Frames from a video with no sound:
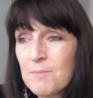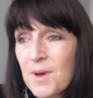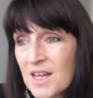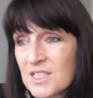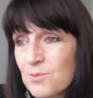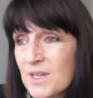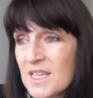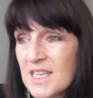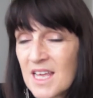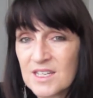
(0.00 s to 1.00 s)
but we
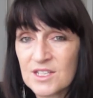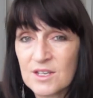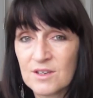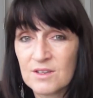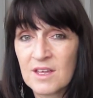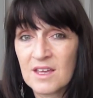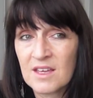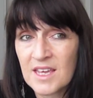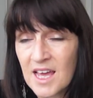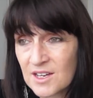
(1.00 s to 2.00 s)
tend to
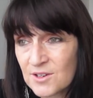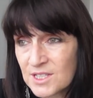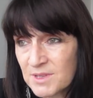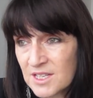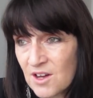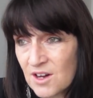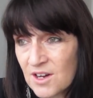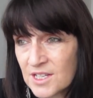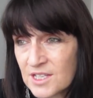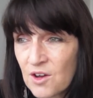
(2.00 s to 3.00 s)
get Christmas
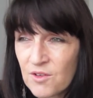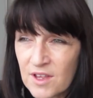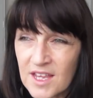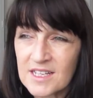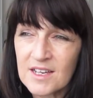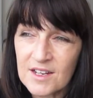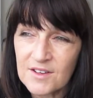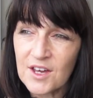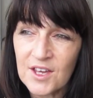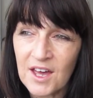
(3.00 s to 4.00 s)
cards, although that's kind
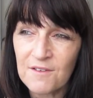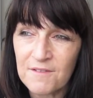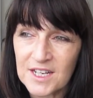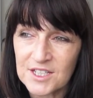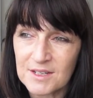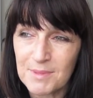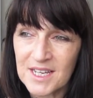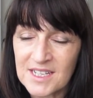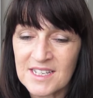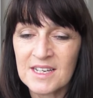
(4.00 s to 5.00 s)
of going out of fashion a
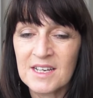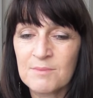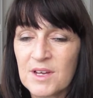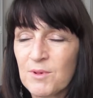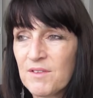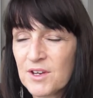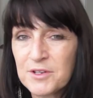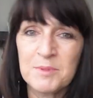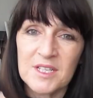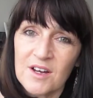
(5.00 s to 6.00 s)
bit. But we have a
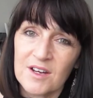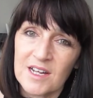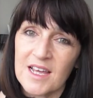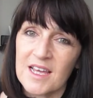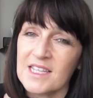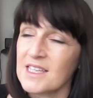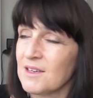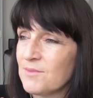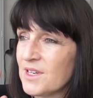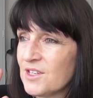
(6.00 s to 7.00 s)
Christmas card list,
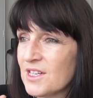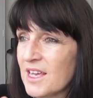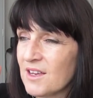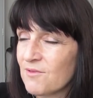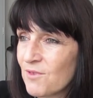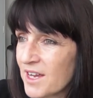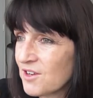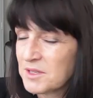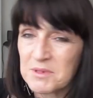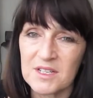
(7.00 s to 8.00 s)
and we usually write
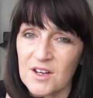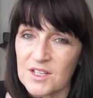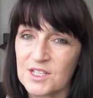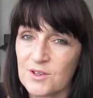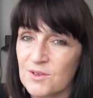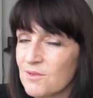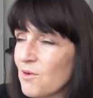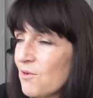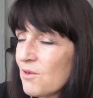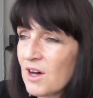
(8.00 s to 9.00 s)
Christmas cards to
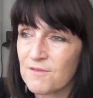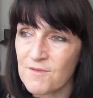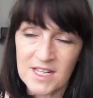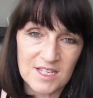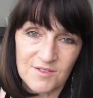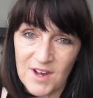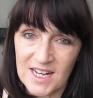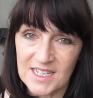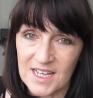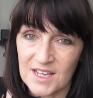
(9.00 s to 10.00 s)
all our friends and
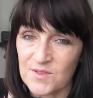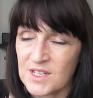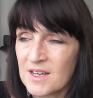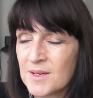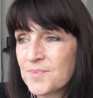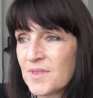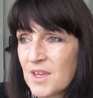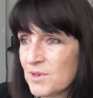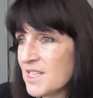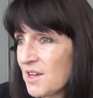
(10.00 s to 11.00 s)
relatives,
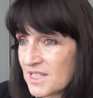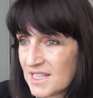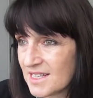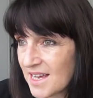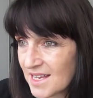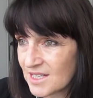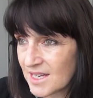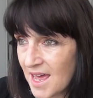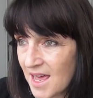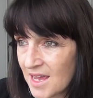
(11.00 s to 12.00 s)
that we don't see day to
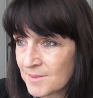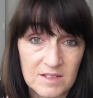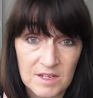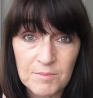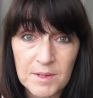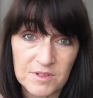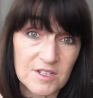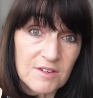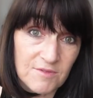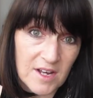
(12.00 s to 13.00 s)
day. Some people
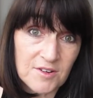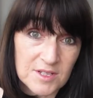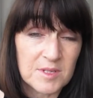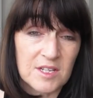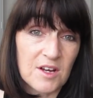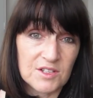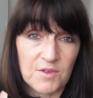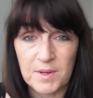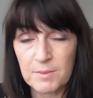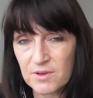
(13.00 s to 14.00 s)
do write Christmas cards for
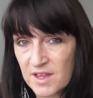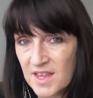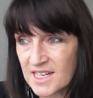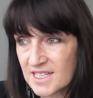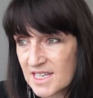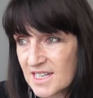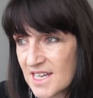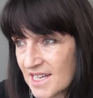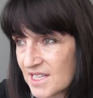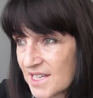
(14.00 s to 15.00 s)
people that they see
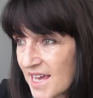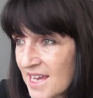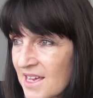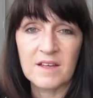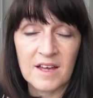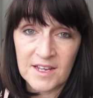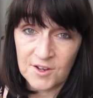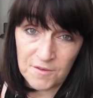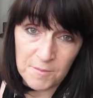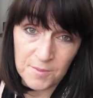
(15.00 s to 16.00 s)
day to day. And then
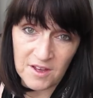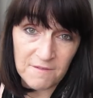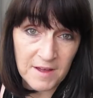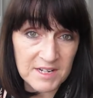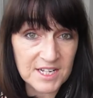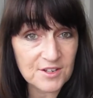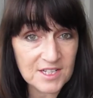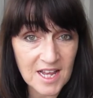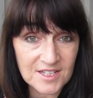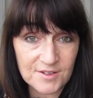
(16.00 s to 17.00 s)
you often put a family
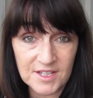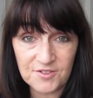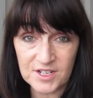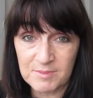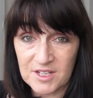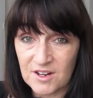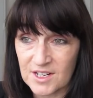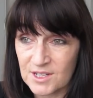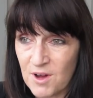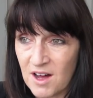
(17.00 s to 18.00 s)
newsletter in the Christmas card
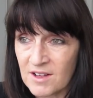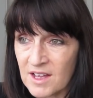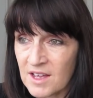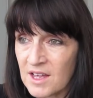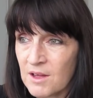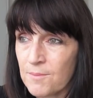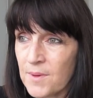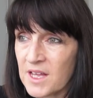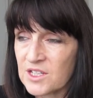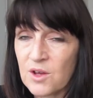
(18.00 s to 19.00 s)
as well.
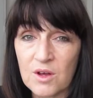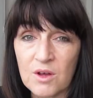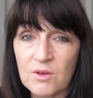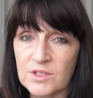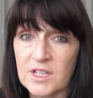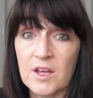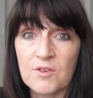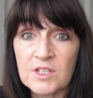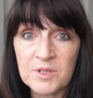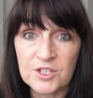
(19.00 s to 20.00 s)
But also
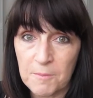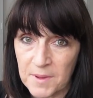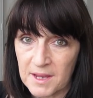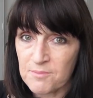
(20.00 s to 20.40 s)
Christmas shopping,